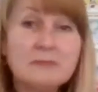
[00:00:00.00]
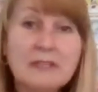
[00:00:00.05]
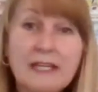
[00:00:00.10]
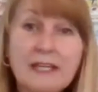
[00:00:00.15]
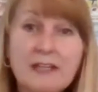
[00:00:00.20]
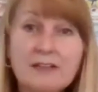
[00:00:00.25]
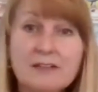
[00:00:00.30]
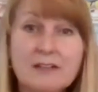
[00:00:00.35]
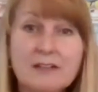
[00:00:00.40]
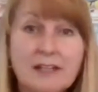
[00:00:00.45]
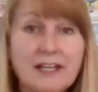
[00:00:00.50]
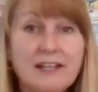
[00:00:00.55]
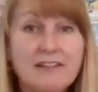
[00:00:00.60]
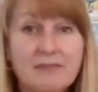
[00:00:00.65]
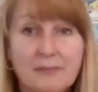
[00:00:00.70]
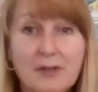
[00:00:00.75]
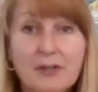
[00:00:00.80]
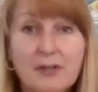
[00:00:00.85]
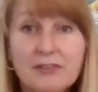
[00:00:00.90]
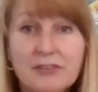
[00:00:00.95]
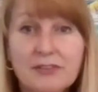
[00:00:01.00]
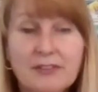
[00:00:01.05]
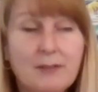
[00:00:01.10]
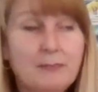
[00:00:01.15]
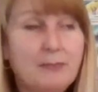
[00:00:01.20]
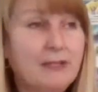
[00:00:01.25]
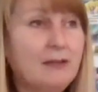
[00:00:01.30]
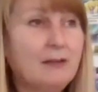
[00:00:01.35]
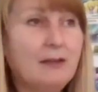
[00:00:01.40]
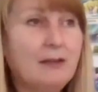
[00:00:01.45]
later in life mostly,
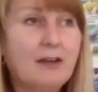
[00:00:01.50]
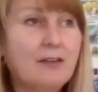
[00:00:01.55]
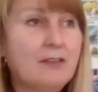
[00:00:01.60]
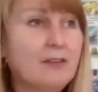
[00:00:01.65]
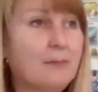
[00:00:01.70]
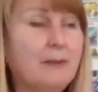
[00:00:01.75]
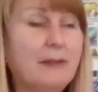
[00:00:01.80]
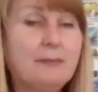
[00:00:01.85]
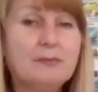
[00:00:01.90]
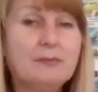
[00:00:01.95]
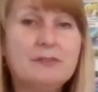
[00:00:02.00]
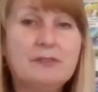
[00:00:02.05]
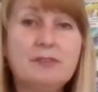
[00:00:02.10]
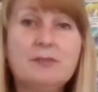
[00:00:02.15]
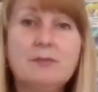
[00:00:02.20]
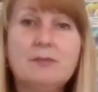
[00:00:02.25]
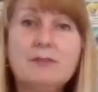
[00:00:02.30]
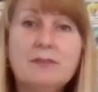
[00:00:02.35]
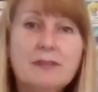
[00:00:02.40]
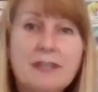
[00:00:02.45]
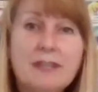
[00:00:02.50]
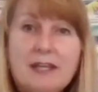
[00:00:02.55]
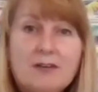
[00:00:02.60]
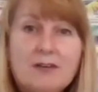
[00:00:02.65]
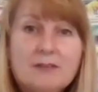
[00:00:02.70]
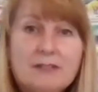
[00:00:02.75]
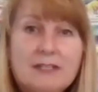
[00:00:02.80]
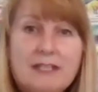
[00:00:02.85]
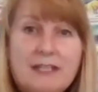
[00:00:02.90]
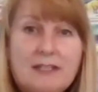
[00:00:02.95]
but other people too, they
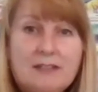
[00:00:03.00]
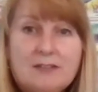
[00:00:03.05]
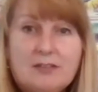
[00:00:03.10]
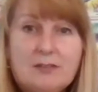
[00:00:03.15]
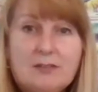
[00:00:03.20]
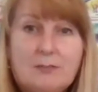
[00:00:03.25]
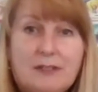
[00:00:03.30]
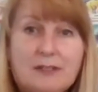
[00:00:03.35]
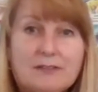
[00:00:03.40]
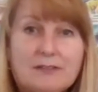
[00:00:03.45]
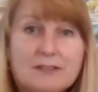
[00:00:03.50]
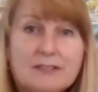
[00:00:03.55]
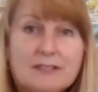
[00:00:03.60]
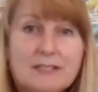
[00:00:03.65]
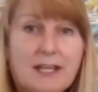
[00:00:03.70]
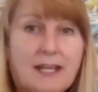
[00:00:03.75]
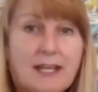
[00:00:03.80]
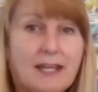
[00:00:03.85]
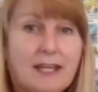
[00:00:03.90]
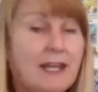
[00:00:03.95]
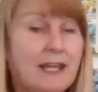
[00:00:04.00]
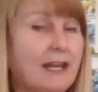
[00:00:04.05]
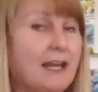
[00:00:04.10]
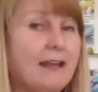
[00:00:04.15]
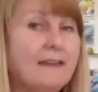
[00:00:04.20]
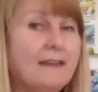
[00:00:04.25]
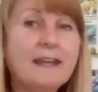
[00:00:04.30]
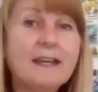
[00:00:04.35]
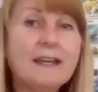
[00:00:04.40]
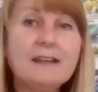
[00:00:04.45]
only eat two meals a day
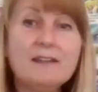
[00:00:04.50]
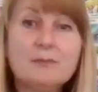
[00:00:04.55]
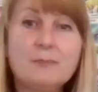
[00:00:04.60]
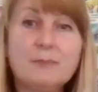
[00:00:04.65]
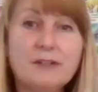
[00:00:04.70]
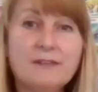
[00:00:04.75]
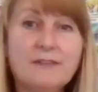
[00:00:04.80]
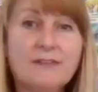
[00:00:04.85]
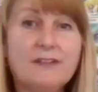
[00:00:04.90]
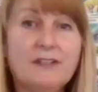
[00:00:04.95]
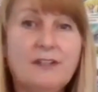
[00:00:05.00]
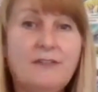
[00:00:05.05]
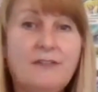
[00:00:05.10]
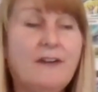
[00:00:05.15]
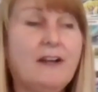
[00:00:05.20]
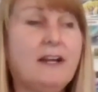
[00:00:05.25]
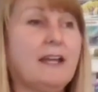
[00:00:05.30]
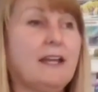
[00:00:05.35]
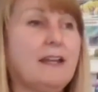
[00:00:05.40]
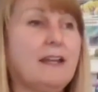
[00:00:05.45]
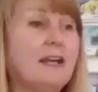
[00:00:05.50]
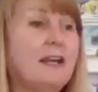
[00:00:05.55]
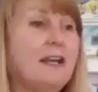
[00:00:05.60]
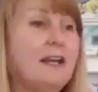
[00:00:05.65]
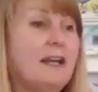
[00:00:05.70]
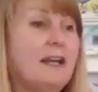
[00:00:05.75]
and that is perfectly fine.